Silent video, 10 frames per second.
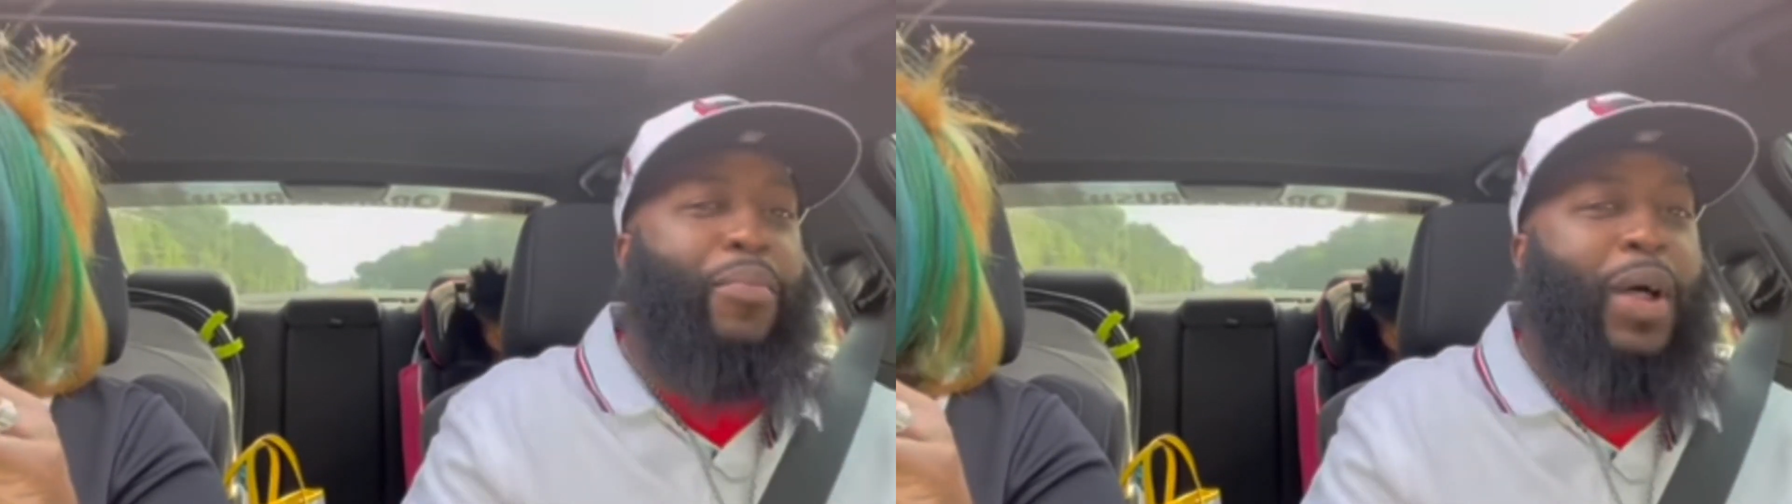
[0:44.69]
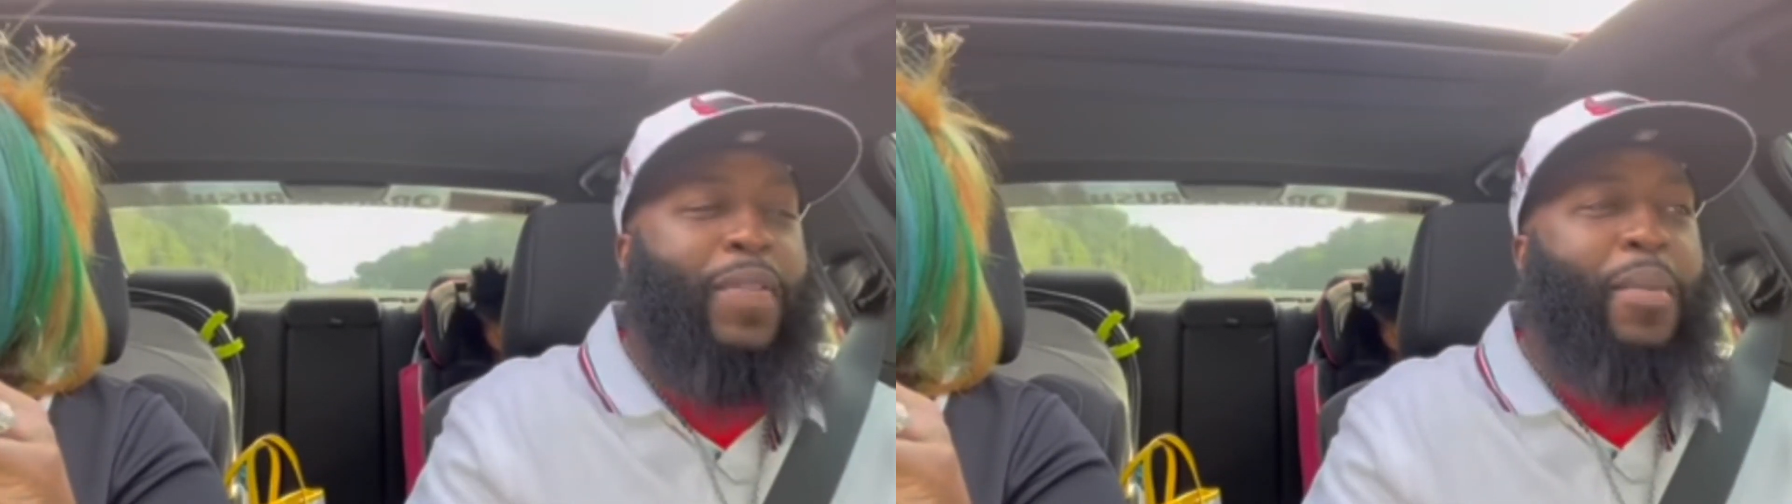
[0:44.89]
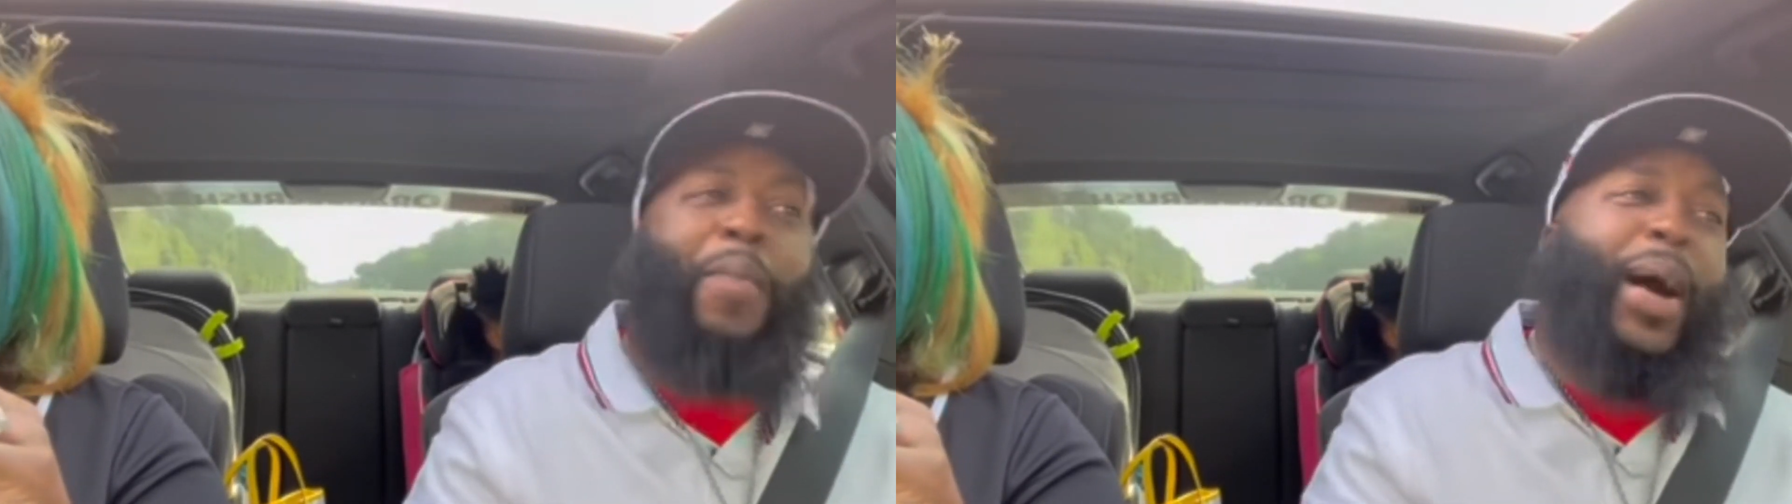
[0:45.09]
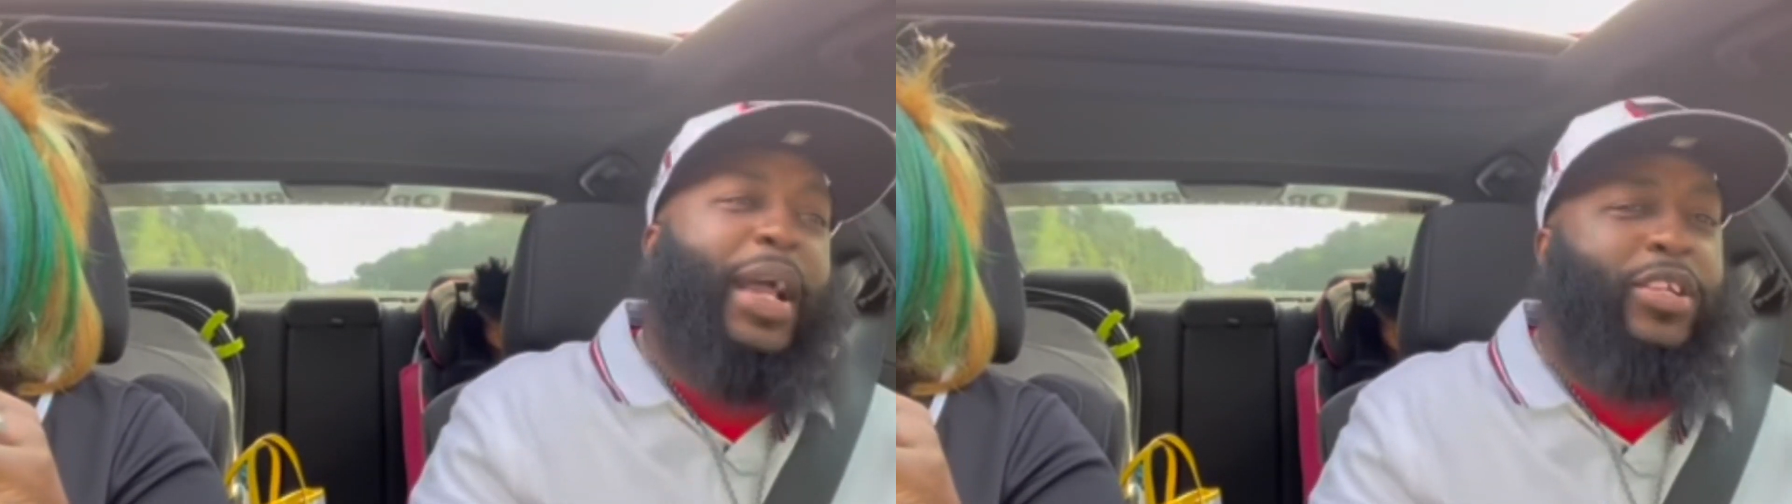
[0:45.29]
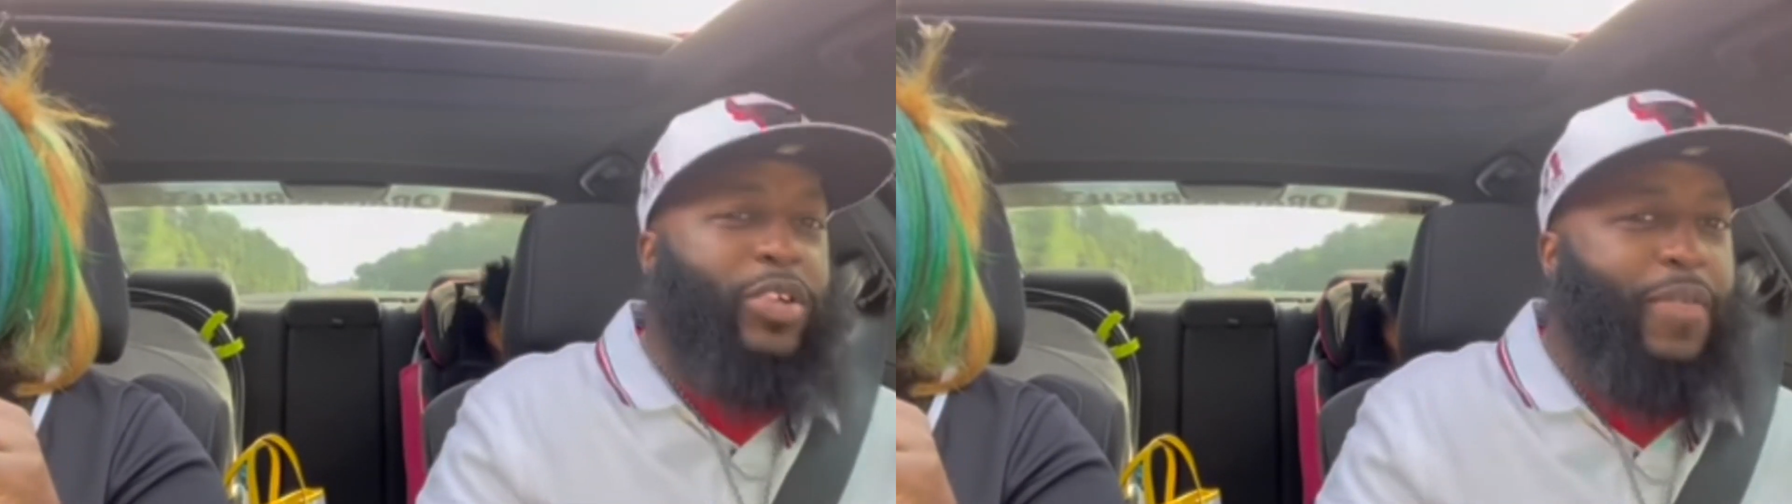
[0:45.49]
I'm gonna bite this off
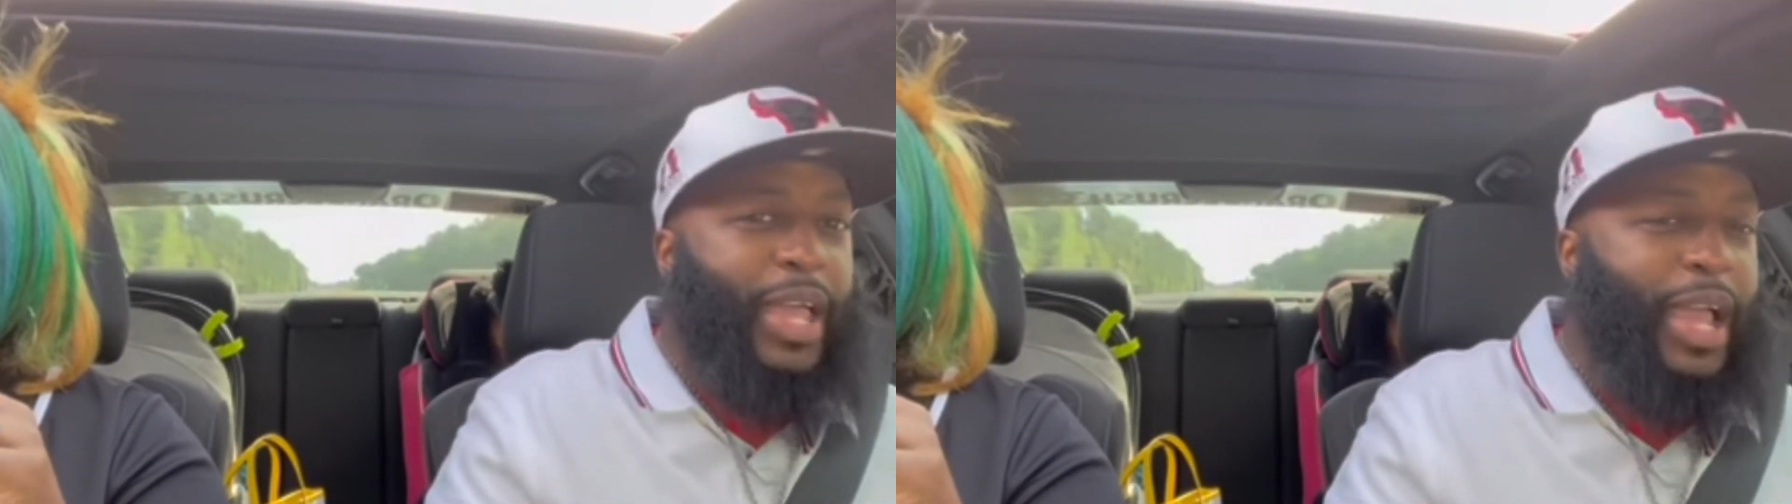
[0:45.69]
camera.